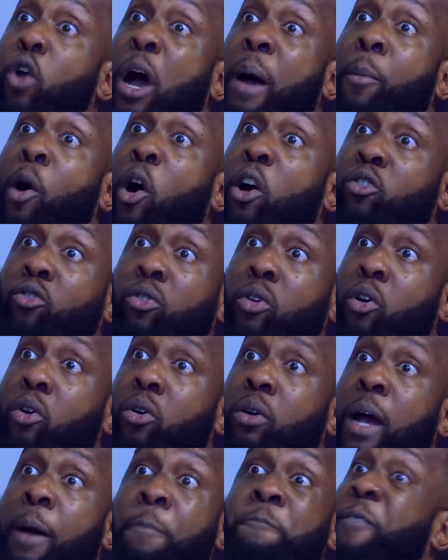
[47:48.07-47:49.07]
I'm
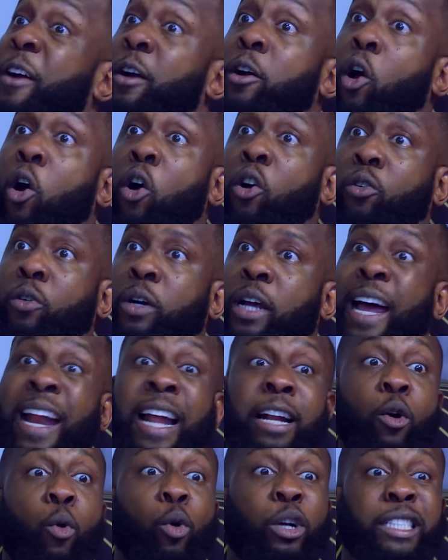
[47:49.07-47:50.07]
hungry. I'm very hungry. And
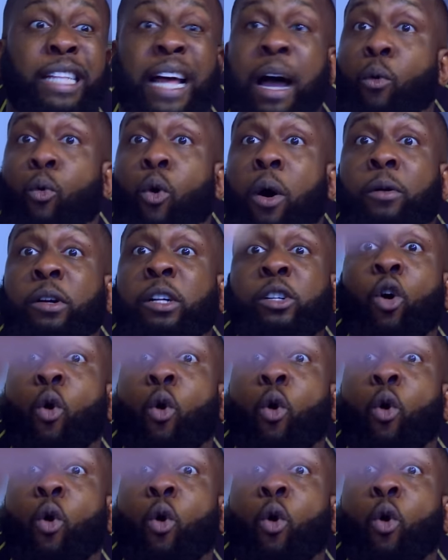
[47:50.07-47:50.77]
I don't want that one.